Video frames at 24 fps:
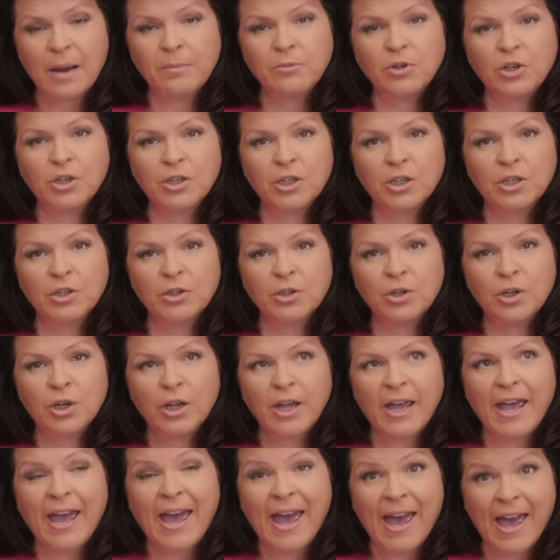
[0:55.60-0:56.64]
I'm gonna
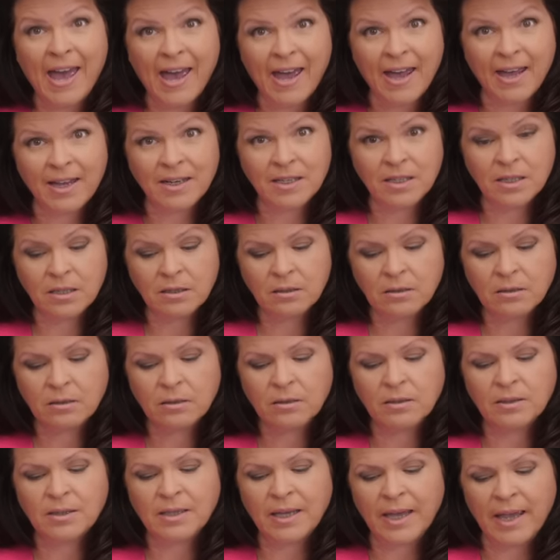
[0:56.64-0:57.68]
add
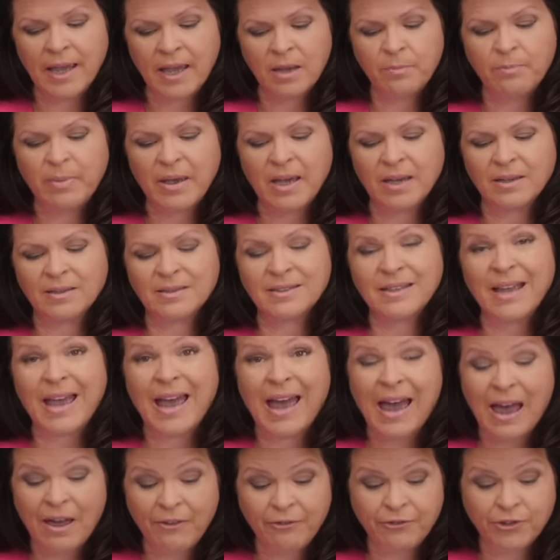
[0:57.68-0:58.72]
the apex
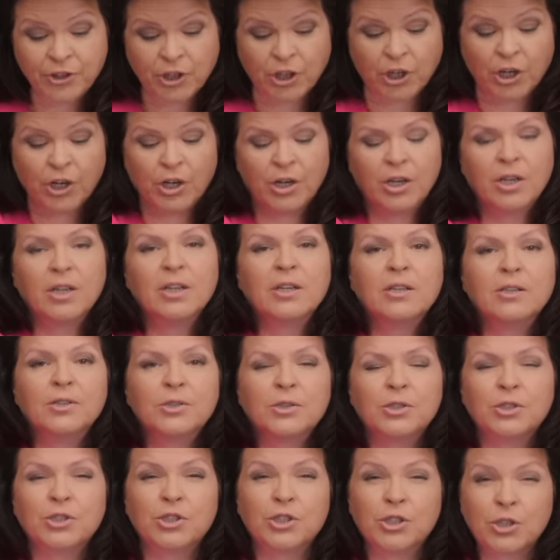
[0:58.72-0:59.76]
after
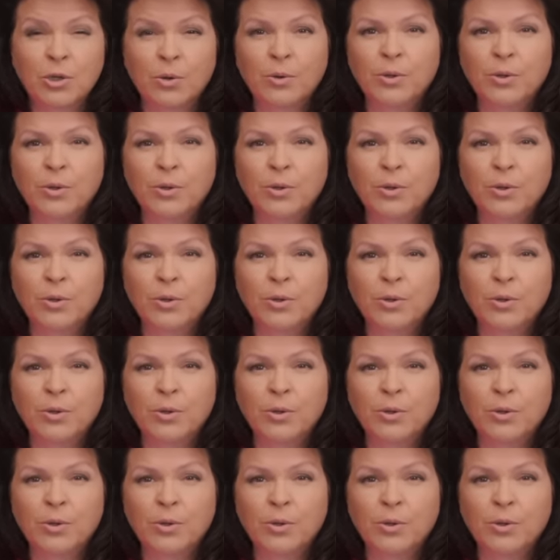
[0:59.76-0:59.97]
to show